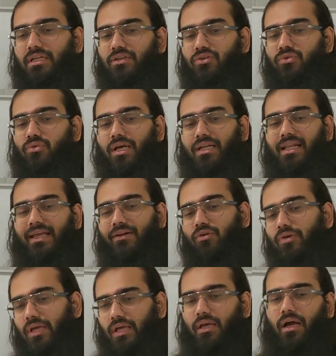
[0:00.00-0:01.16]
then you are like,
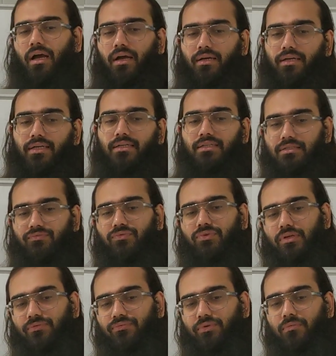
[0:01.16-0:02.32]
okay, I did this
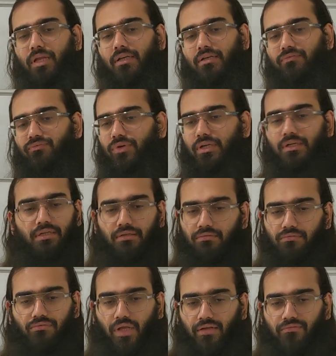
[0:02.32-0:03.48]
work from
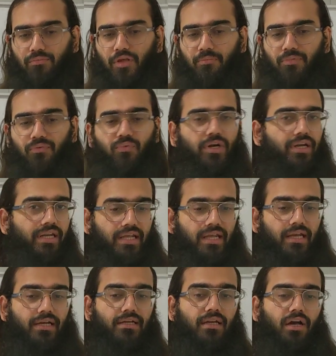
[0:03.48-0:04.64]
like maybe 1
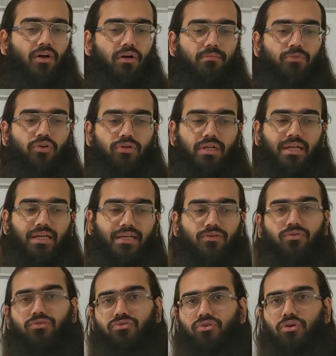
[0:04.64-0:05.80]
decade, now I'm not getting a
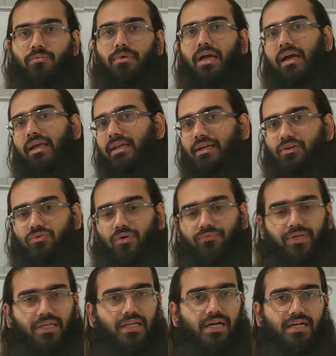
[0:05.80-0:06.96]
good job. Yeah, I can do a
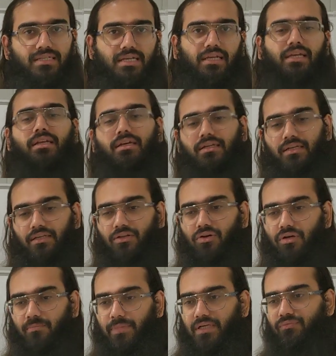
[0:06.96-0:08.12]
freelance, I can earn a
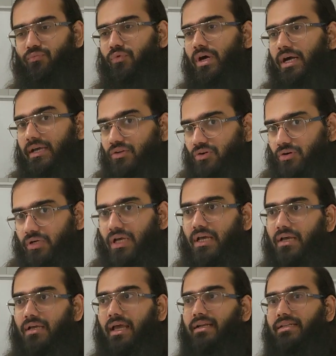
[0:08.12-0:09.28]
lot, but why not?
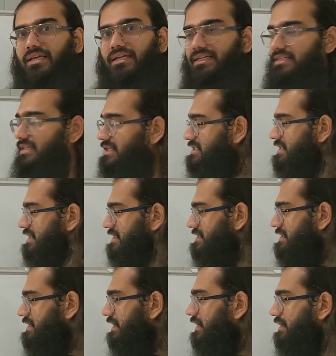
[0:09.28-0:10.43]
And the reason is
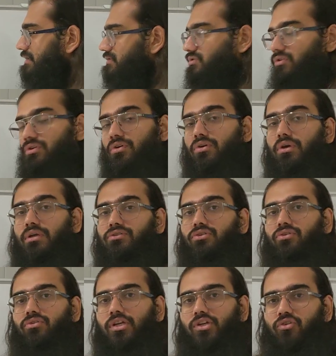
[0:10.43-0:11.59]
this. So
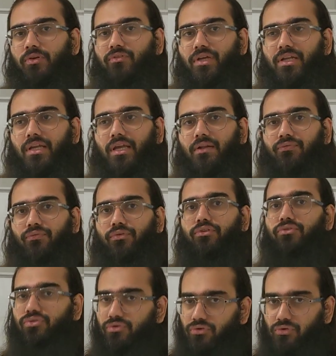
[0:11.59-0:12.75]
you need to be very careful.
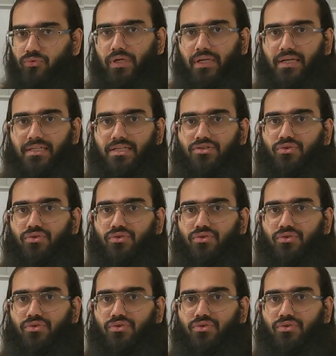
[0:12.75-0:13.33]
You should do work as a